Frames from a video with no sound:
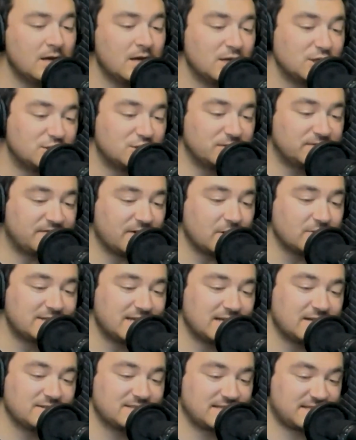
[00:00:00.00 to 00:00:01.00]
Dafoe
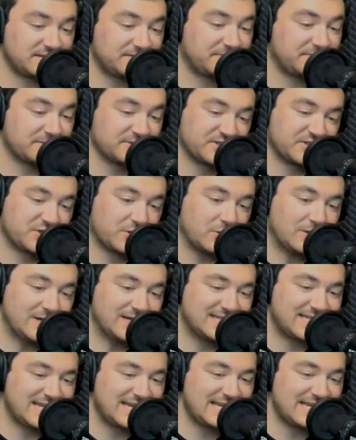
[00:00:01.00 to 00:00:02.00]
tells a different
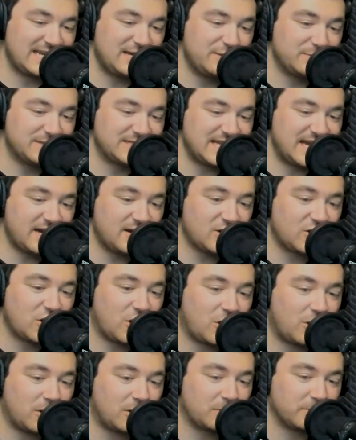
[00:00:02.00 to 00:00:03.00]
story, saying he was in a
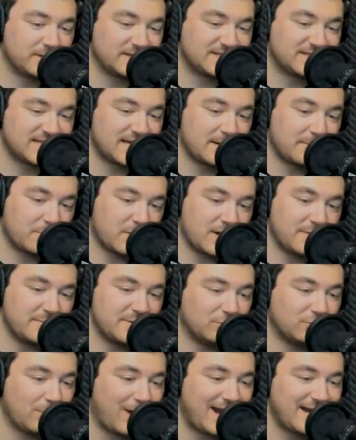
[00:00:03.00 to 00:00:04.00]
car with Sam
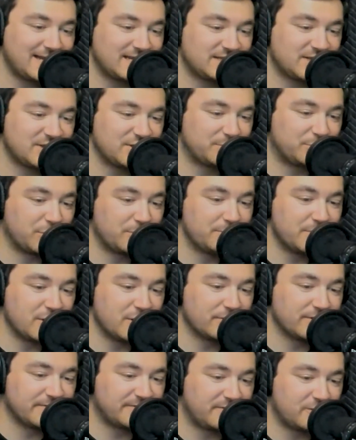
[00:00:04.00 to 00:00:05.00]
Raimi riding to the
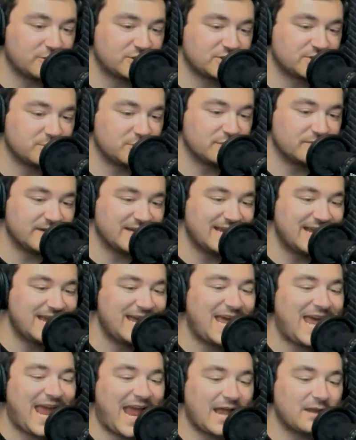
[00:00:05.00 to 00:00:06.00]
premiere of the first movie
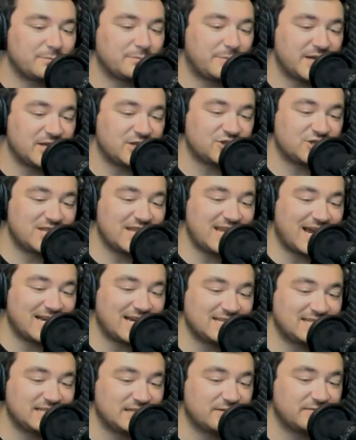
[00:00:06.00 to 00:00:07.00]
and pitched the
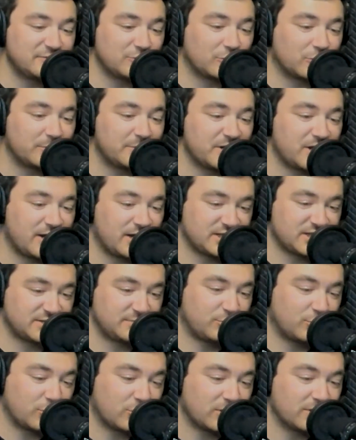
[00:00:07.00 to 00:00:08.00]
idea of Norman
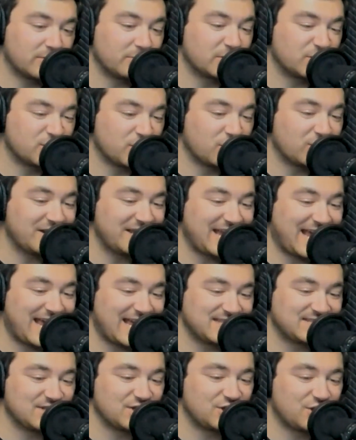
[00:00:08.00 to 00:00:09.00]
Osborn returning
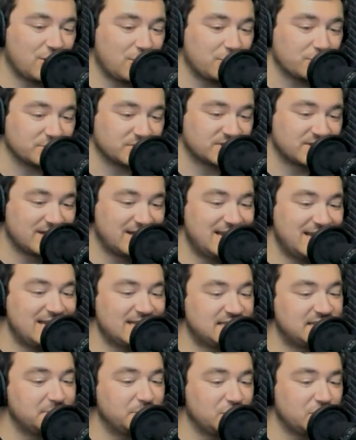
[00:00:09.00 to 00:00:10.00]
as a ghost,
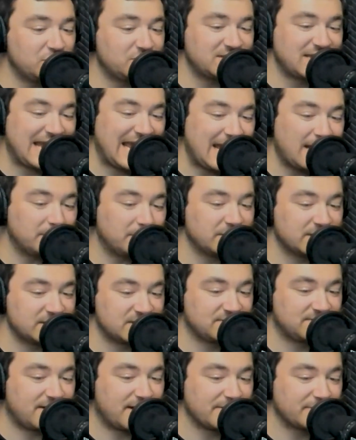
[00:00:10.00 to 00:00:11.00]
similar to
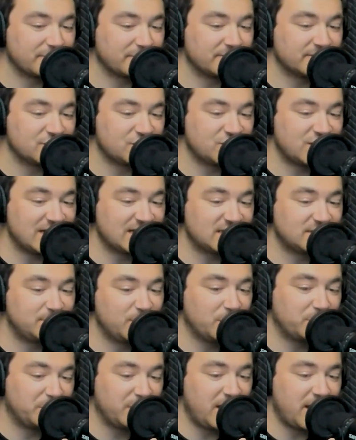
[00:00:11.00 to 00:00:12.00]
Hamlet's father in the
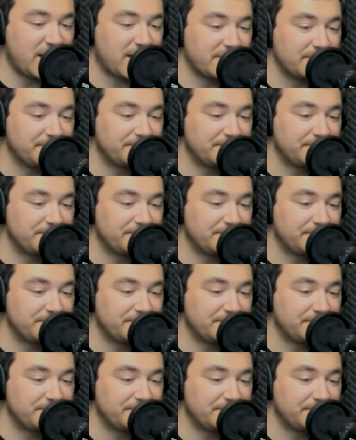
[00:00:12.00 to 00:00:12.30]
Shakespeare play.